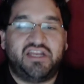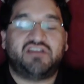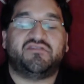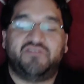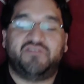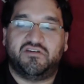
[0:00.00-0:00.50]

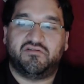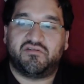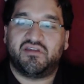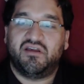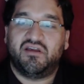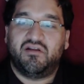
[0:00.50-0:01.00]

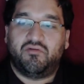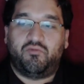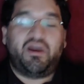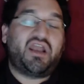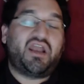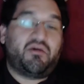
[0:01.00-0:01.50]
interviews
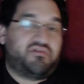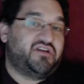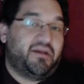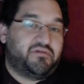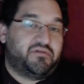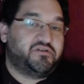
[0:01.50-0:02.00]
when I was
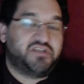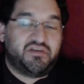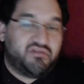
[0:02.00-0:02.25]
job searching.